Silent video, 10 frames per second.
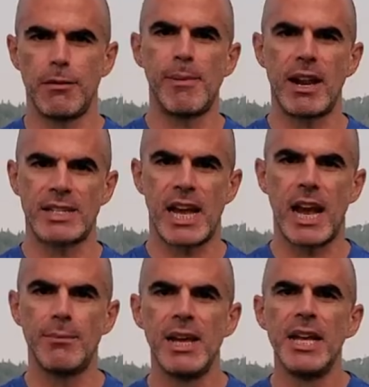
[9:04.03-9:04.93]
amount of
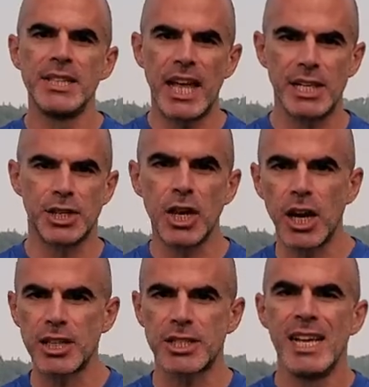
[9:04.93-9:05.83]
time that it took
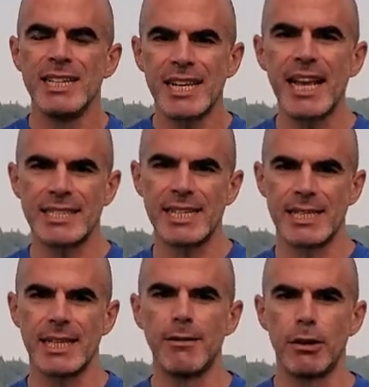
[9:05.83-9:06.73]
us to get to
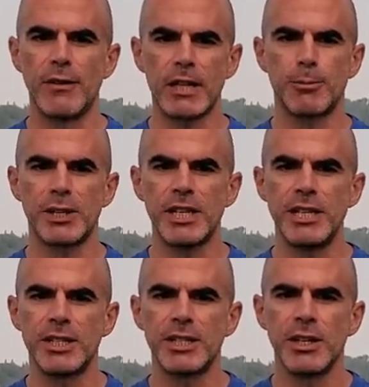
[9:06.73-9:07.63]
this level of
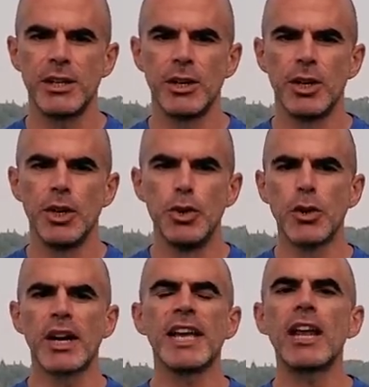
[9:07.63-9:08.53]
expertise. You're
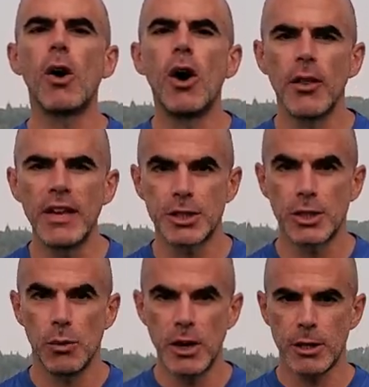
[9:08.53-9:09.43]
gonna get all this
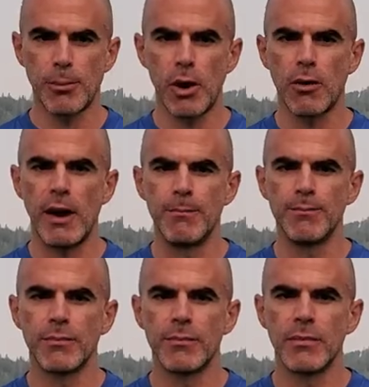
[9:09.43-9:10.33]
with the program.
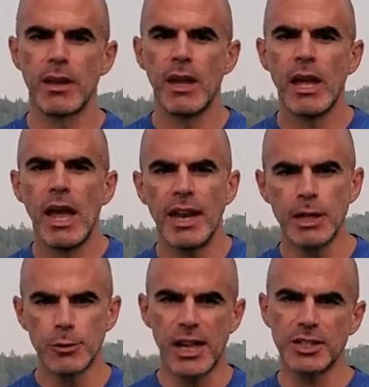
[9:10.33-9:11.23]
And
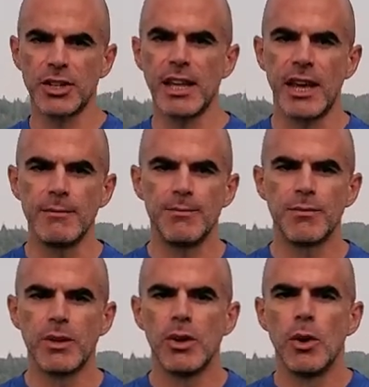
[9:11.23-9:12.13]
here's what else you're gonna get.
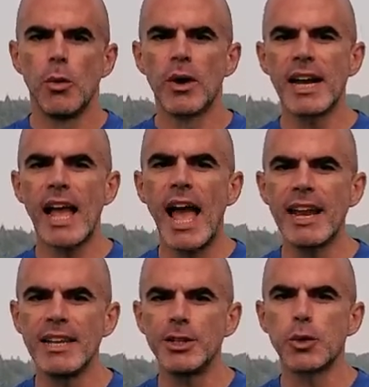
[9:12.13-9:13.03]
We're gonna
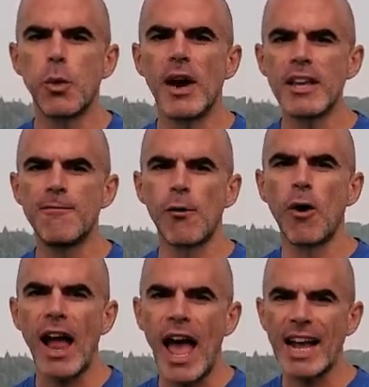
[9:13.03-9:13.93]
add in
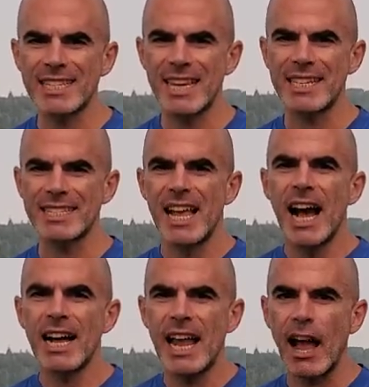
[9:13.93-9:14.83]
24/7 access
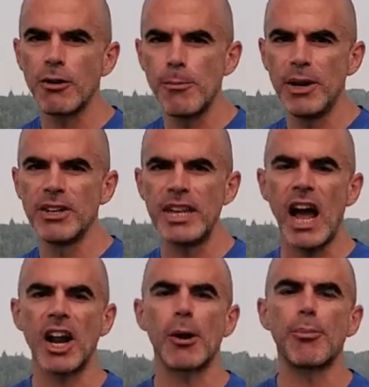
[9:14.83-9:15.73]
accountability
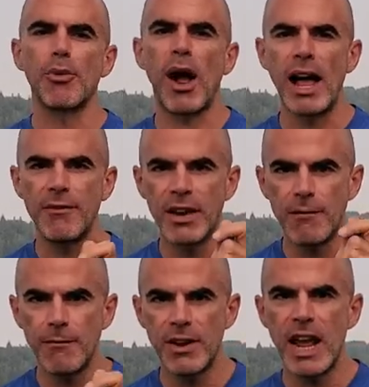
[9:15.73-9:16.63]
on our private
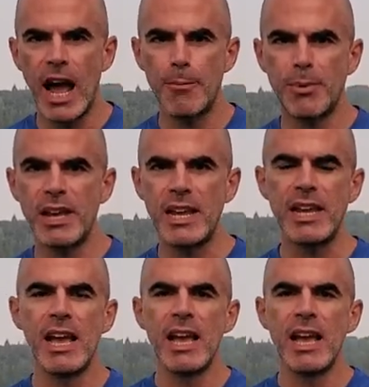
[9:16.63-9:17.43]
VIP